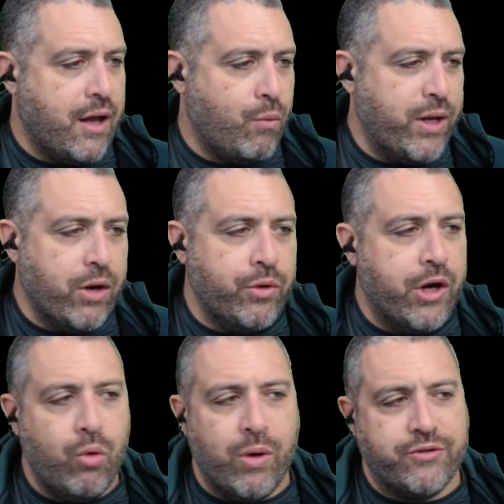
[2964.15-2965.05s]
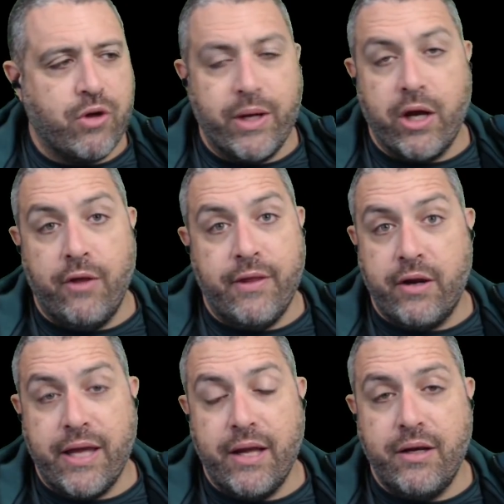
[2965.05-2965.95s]
We don't know what's going on there
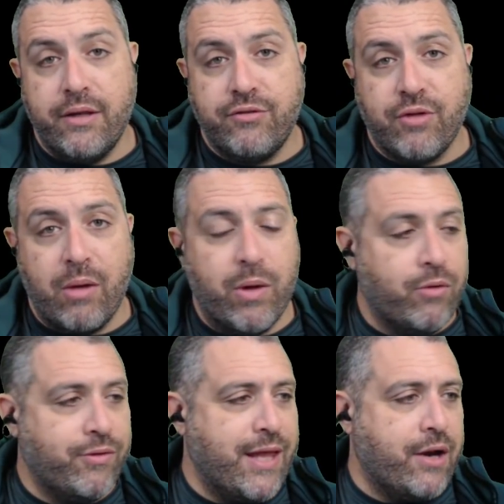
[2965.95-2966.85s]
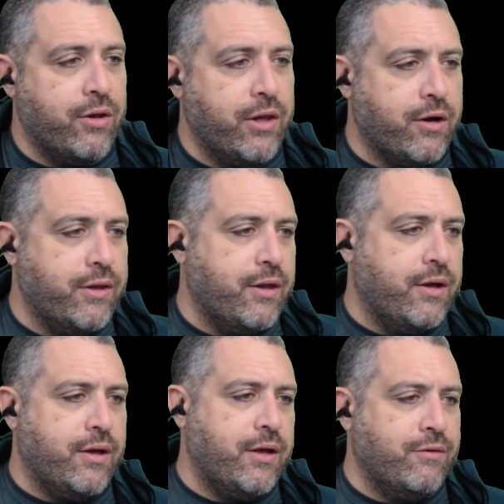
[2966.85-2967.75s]
yet. So I went over that earlier in
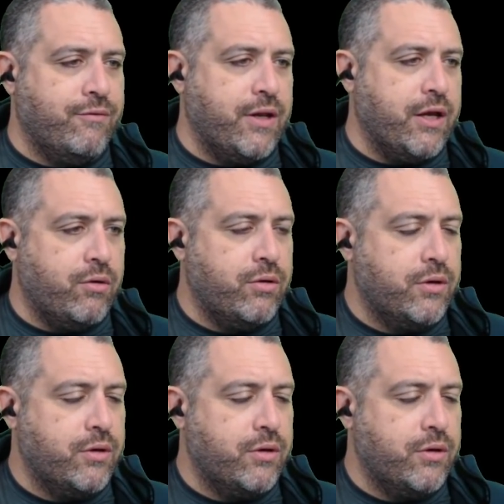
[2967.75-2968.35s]
the video.